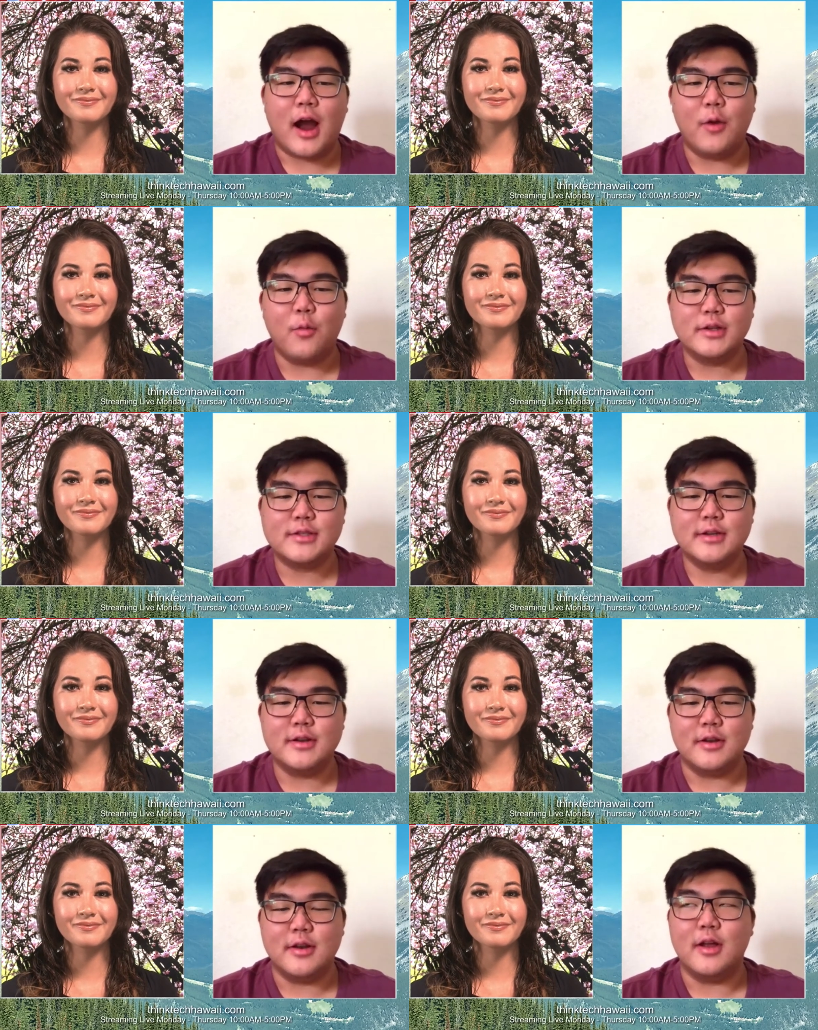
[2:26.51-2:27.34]
Speaker 1: I
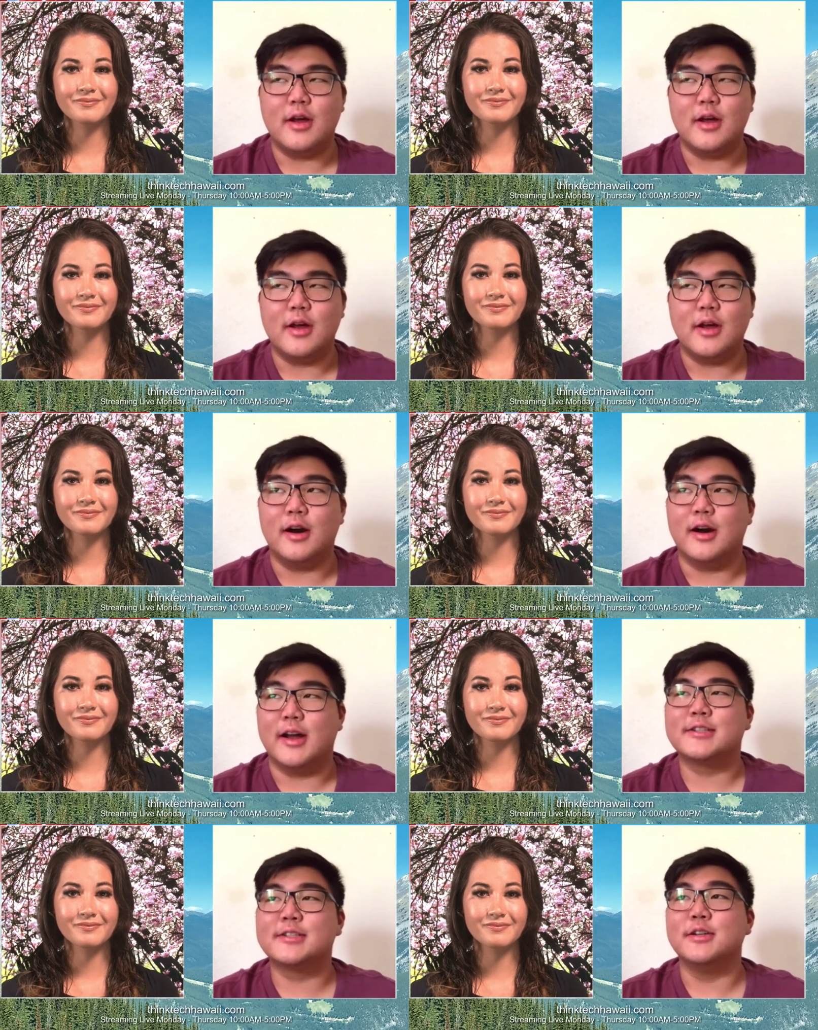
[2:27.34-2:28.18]
wasn't uh,
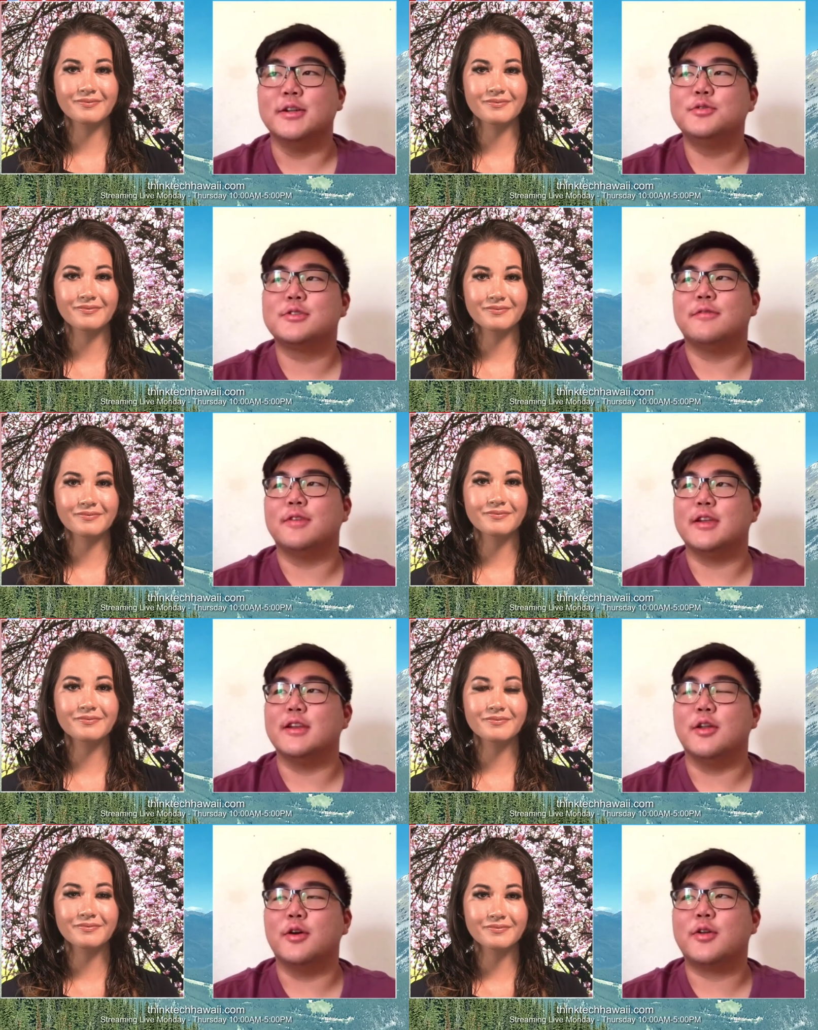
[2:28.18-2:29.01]

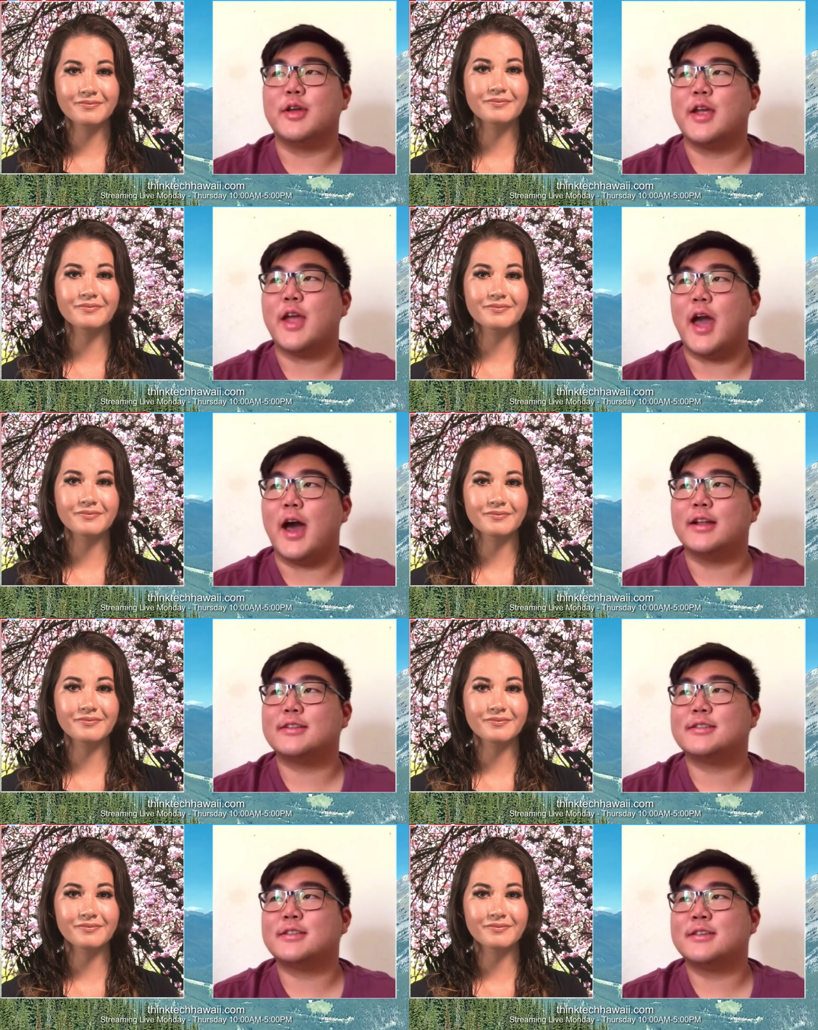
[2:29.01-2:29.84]
exclusively looking
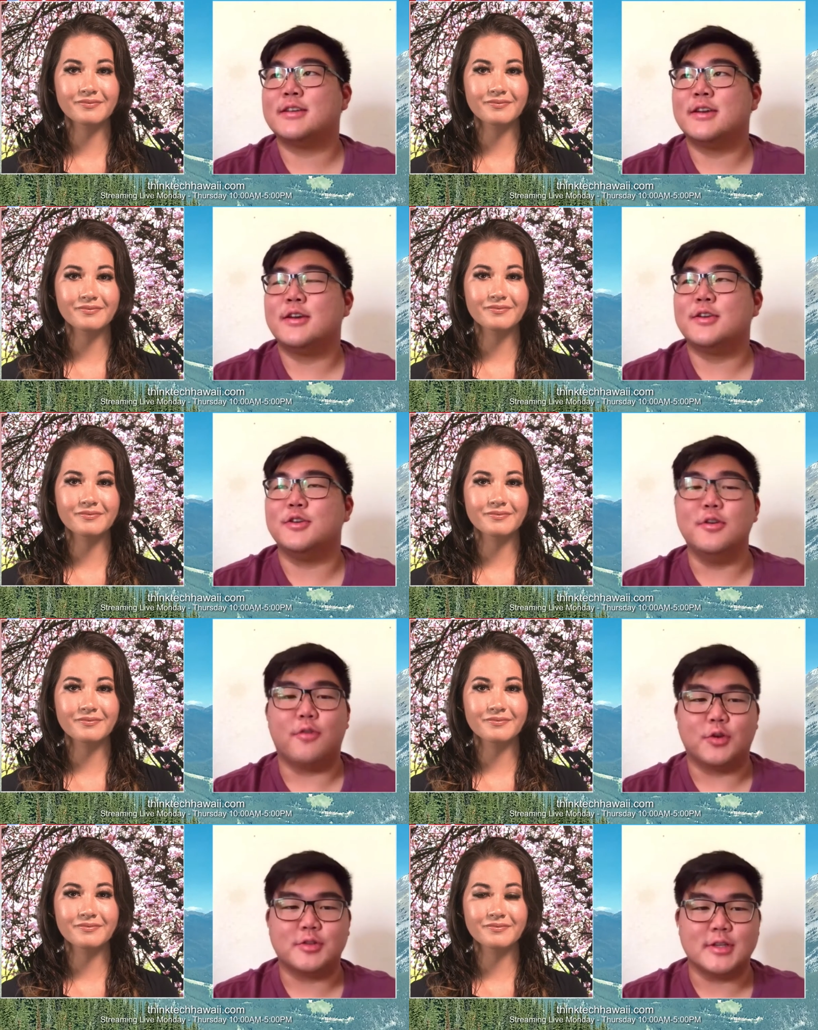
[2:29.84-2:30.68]
at
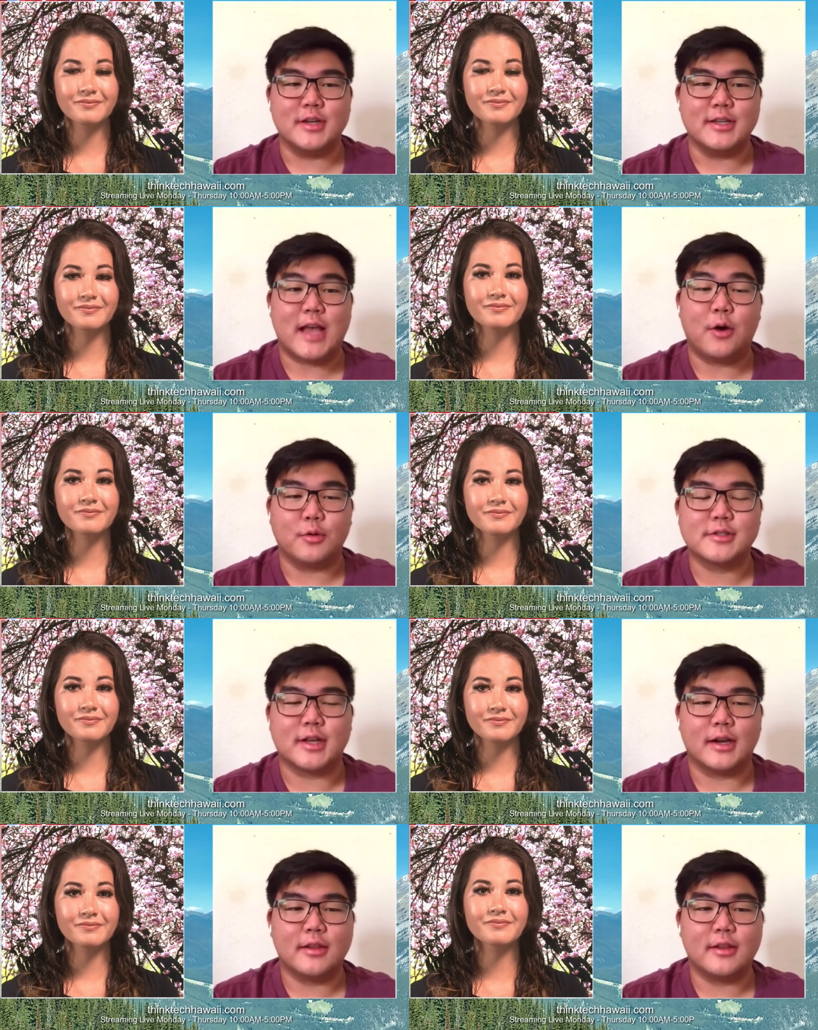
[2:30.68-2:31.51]
universities
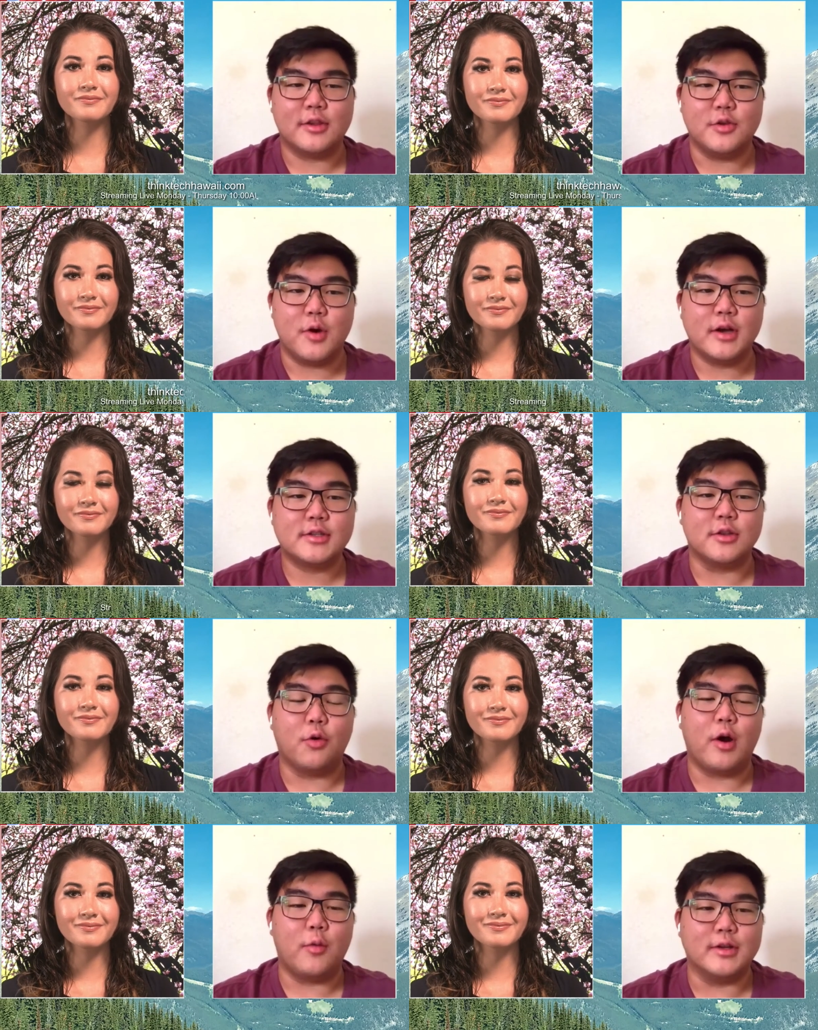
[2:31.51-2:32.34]
outside of the U S,
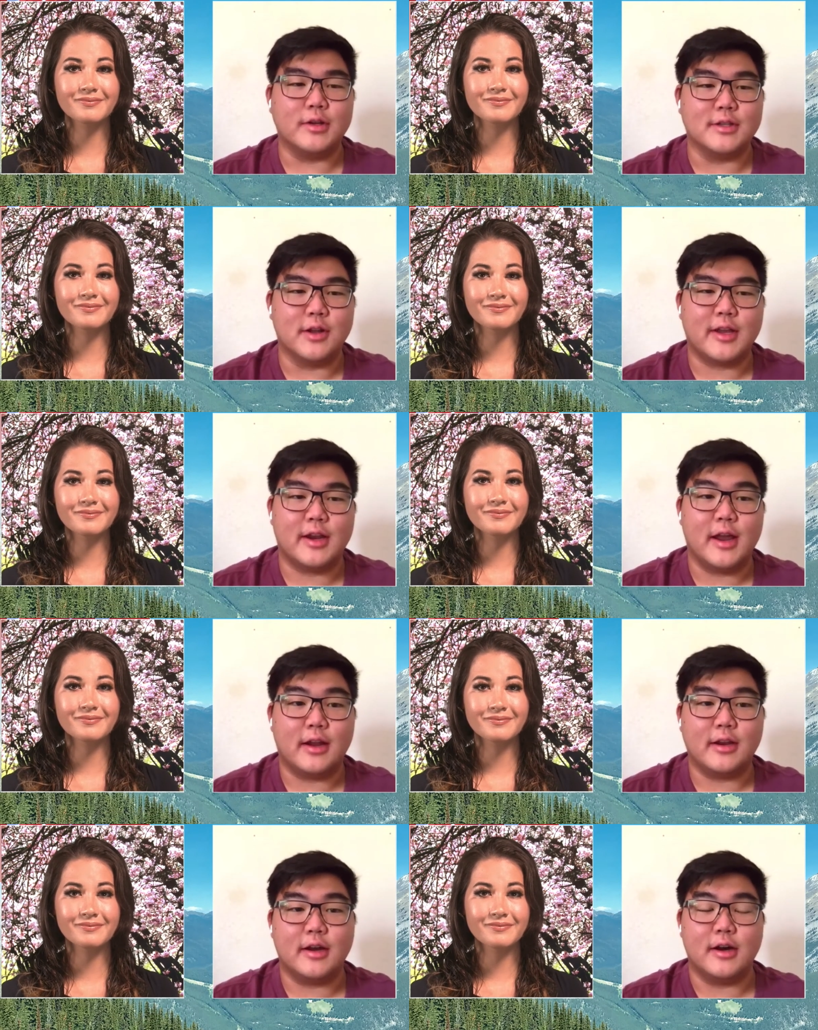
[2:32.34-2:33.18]
though I was looking
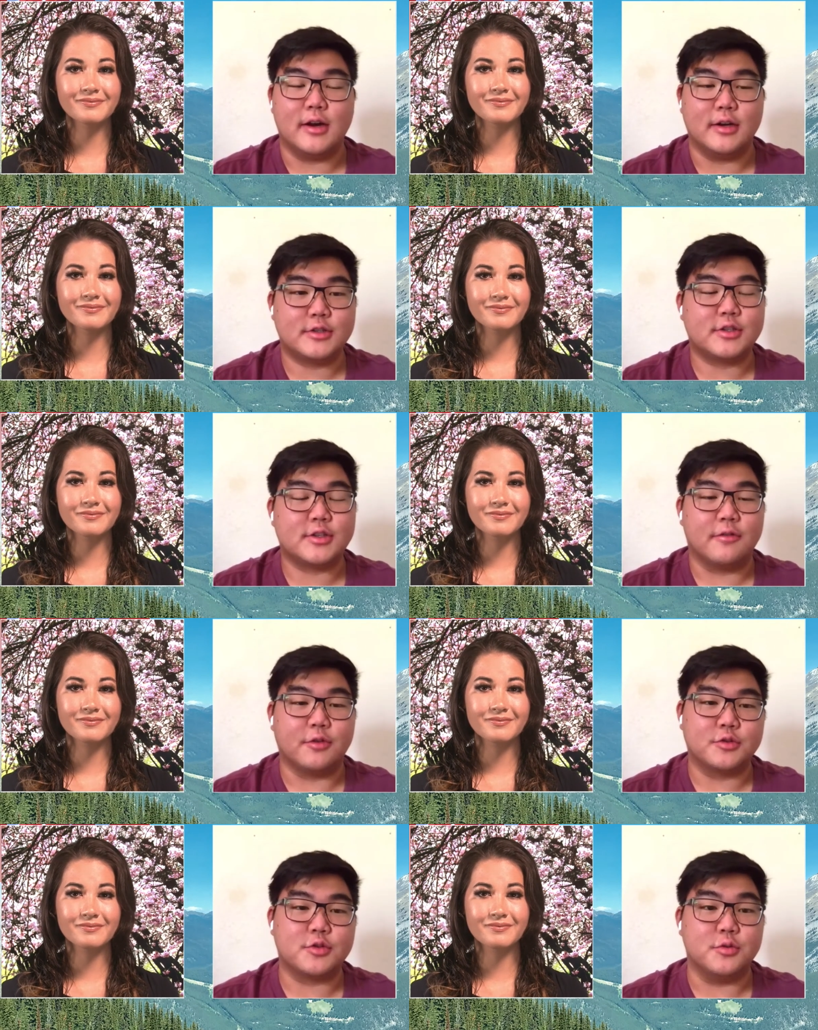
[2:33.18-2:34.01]
at uh,
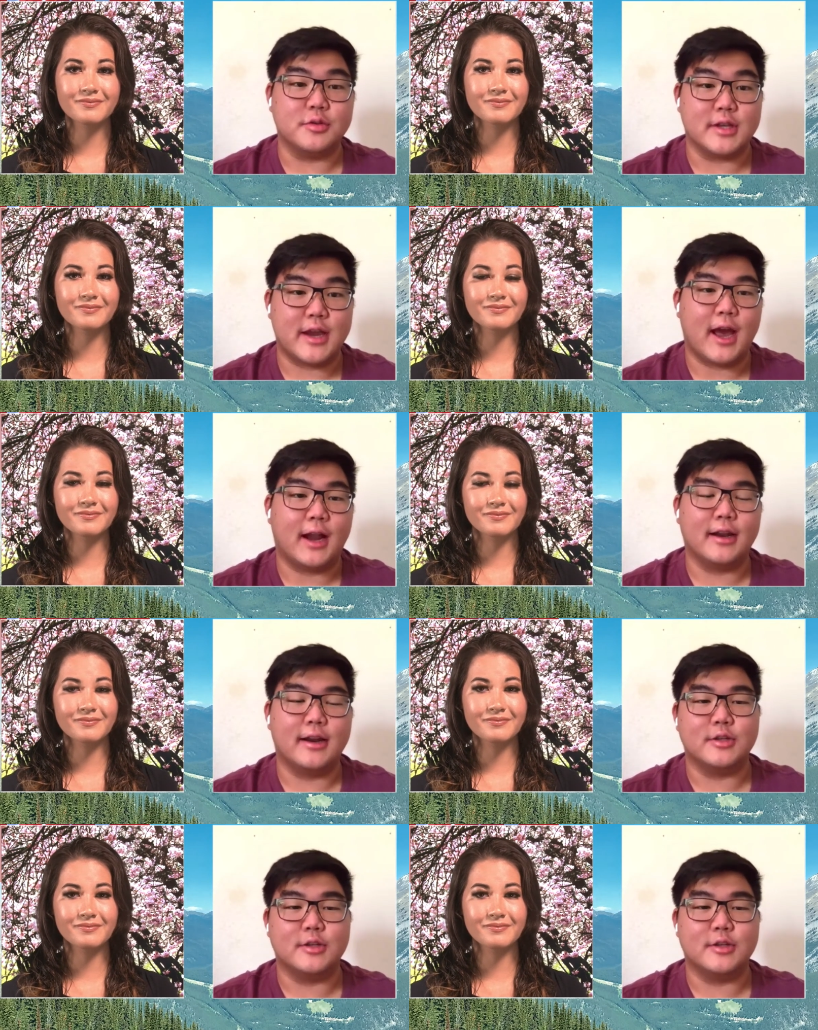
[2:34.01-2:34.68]
several schools in Canada